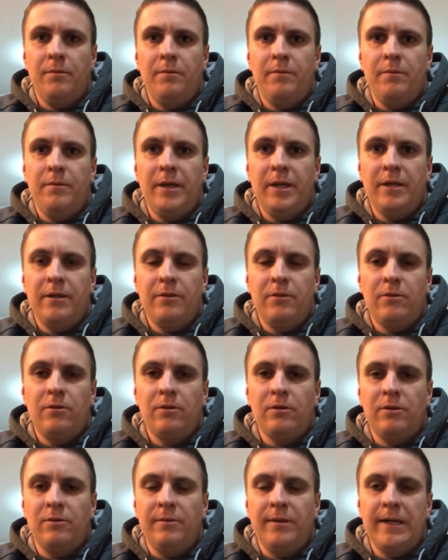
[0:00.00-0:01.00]
Ben
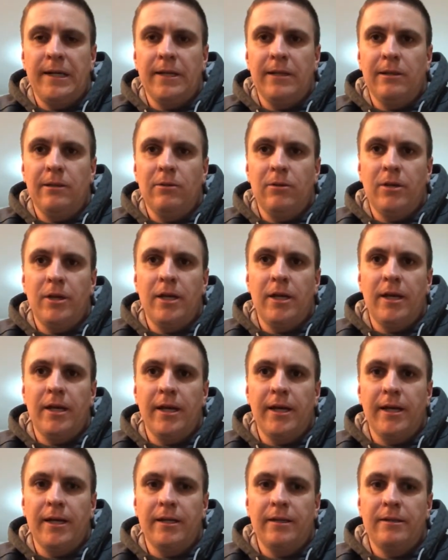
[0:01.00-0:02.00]
talked about looking
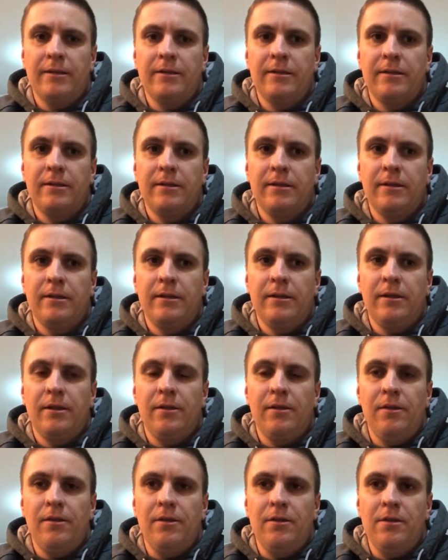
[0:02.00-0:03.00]
at
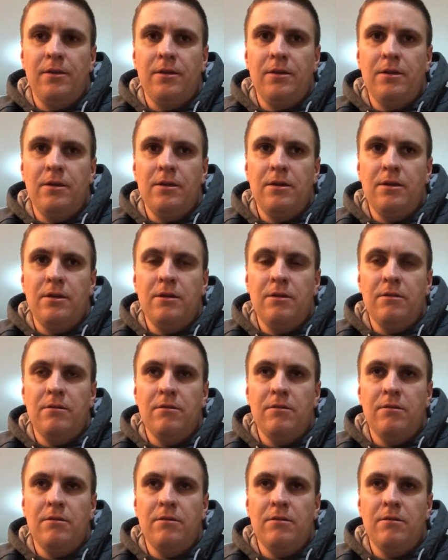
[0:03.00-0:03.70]
the